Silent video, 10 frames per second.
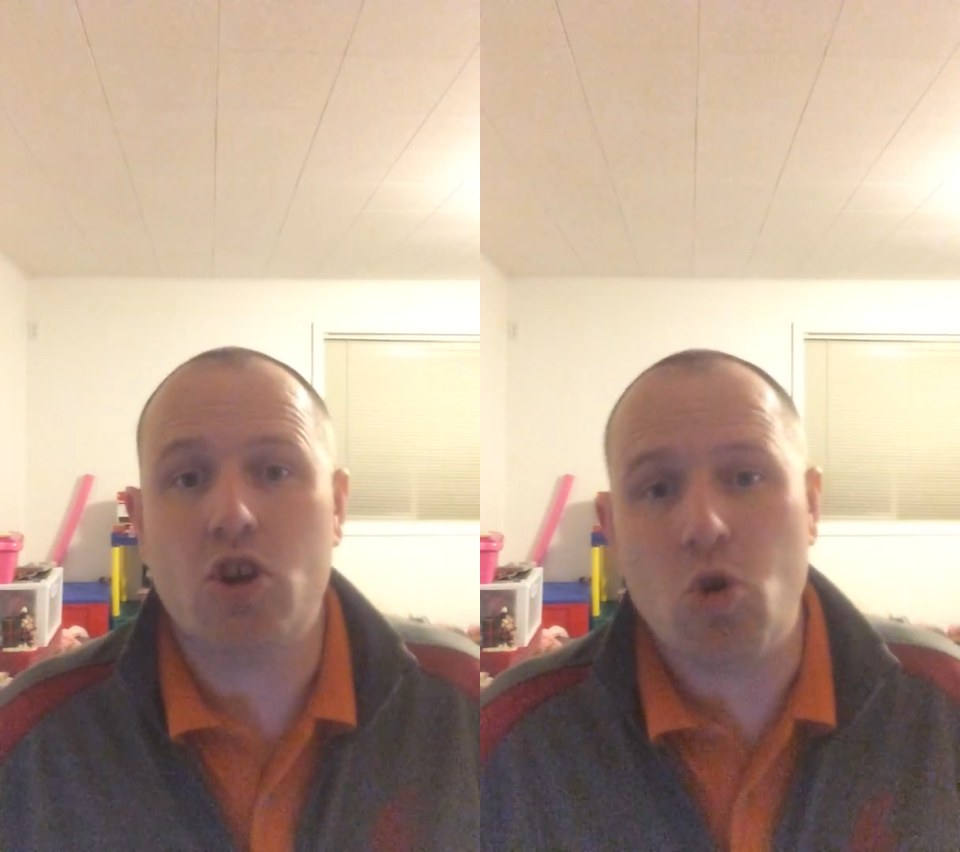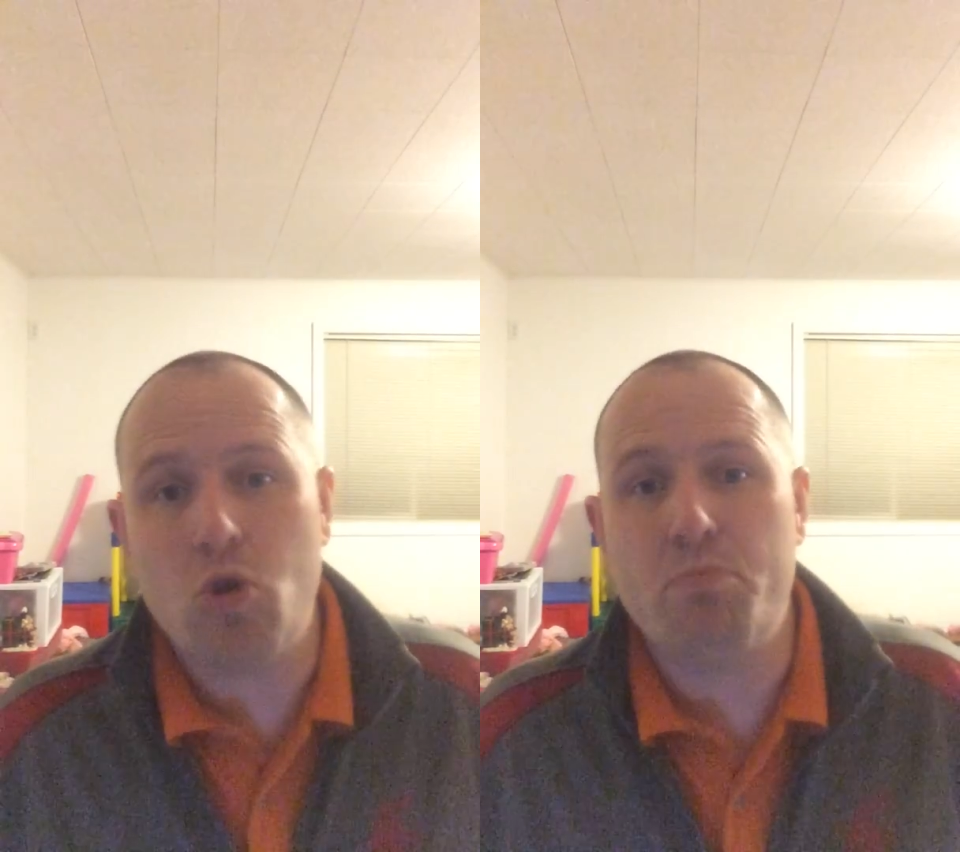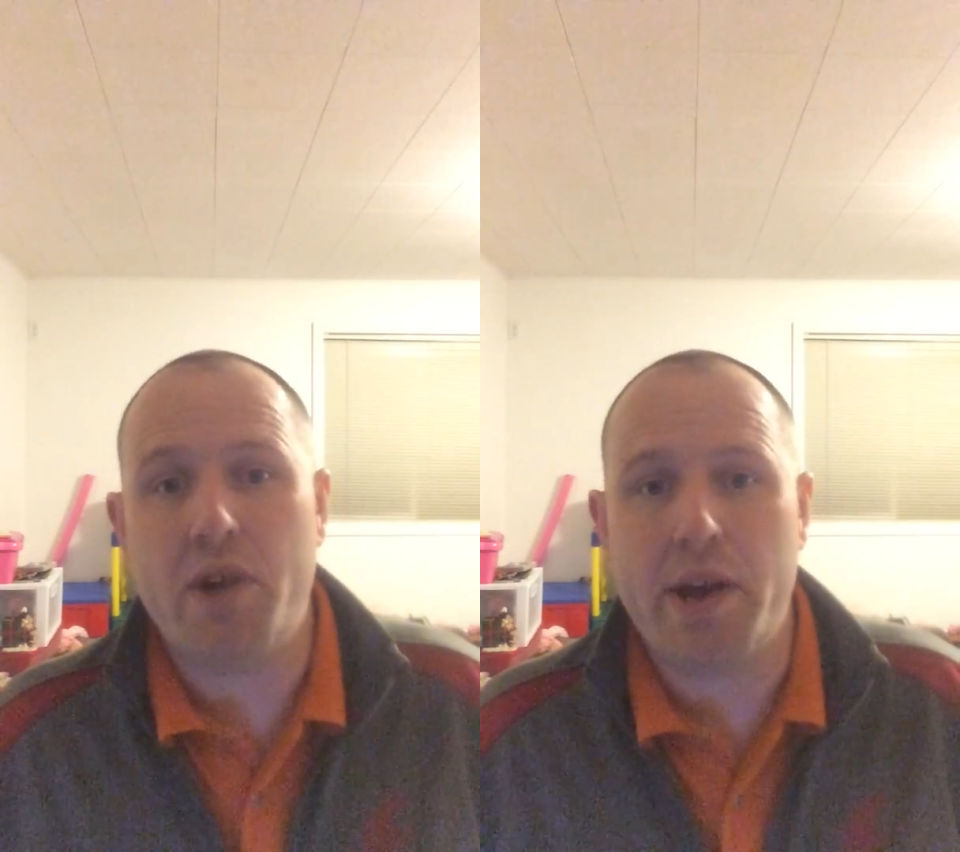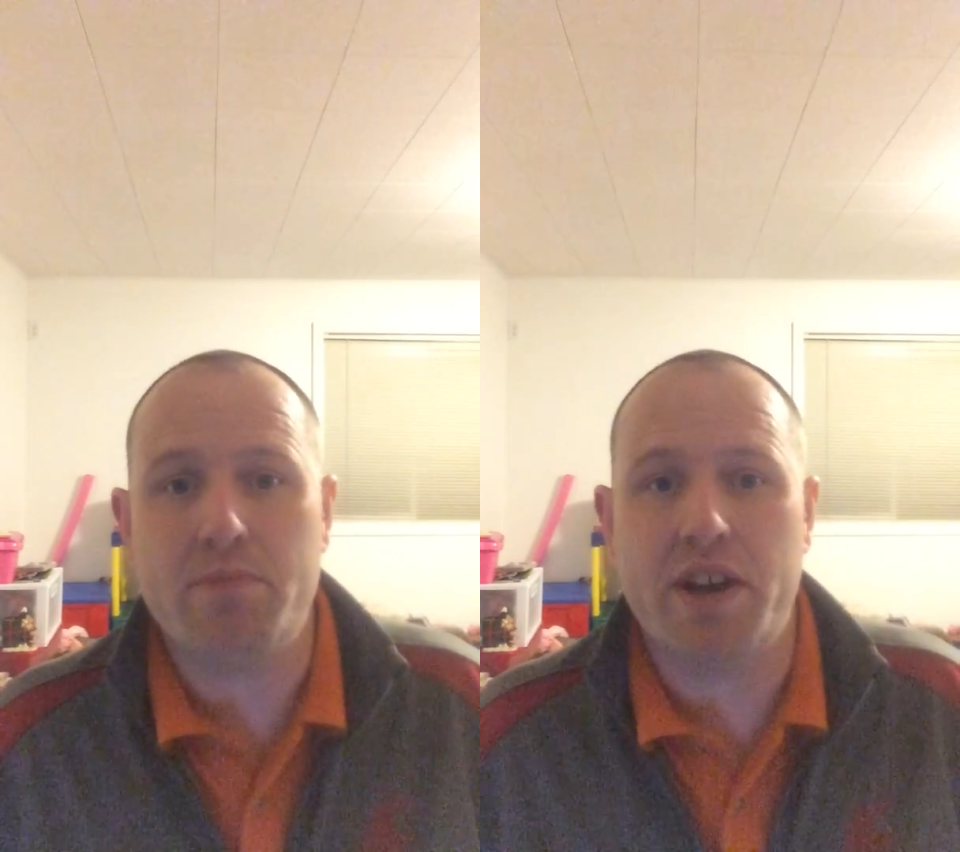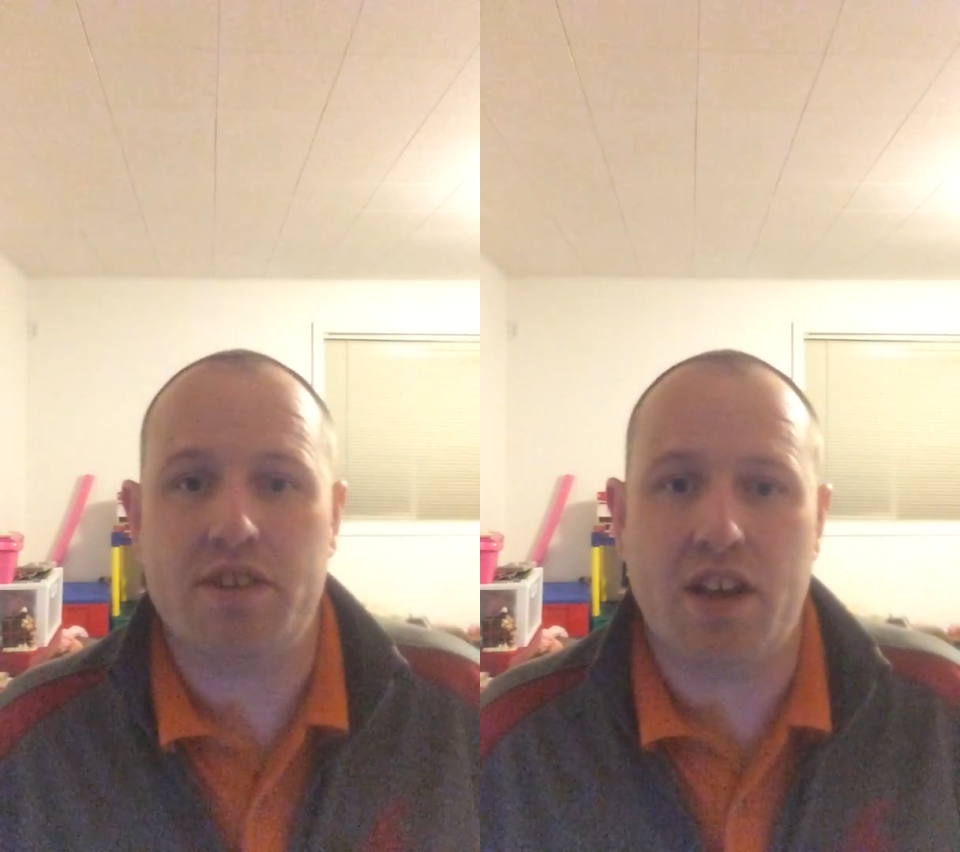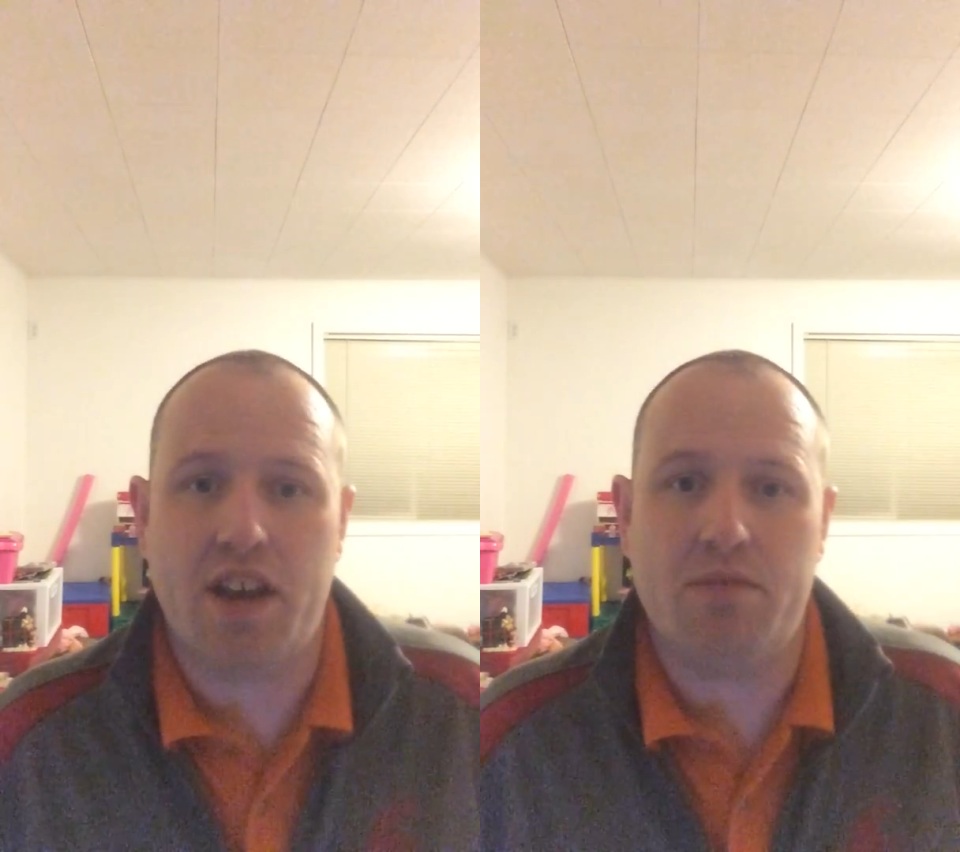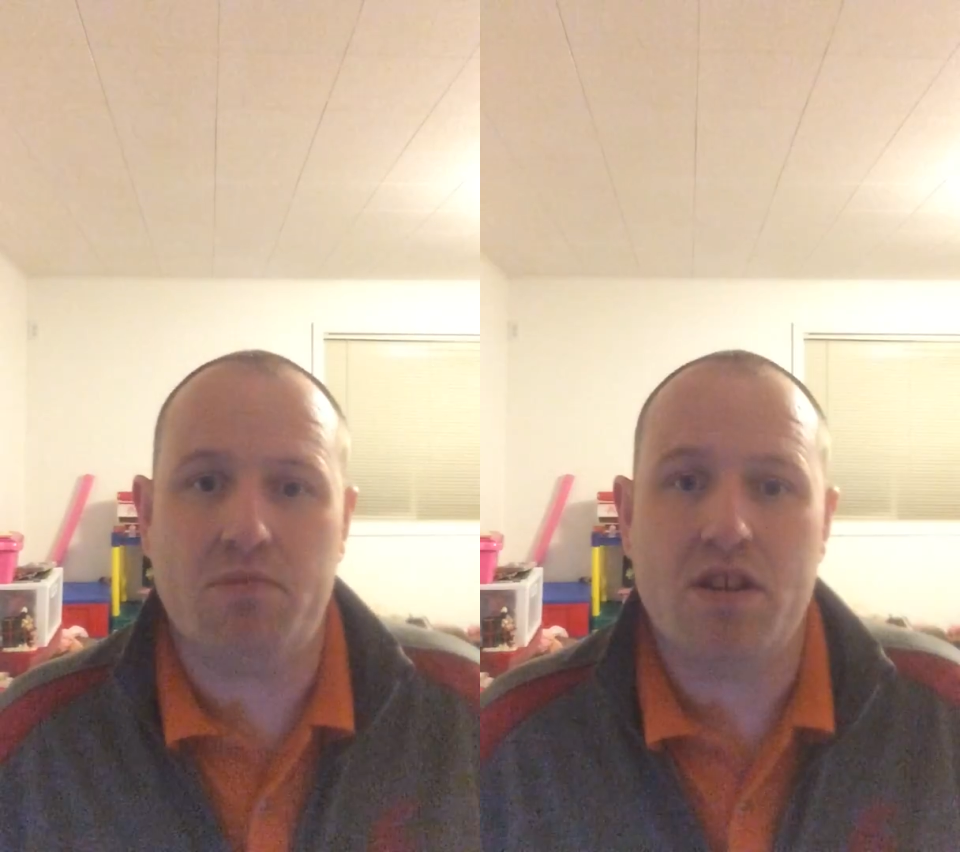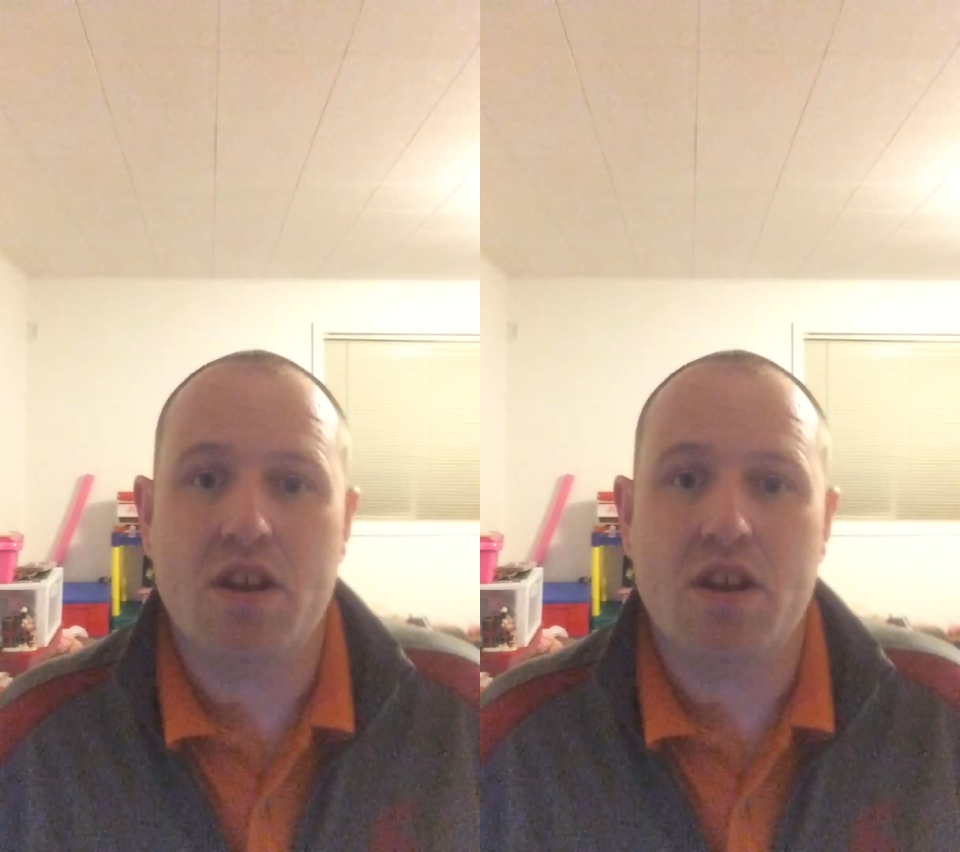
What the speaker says: called by my name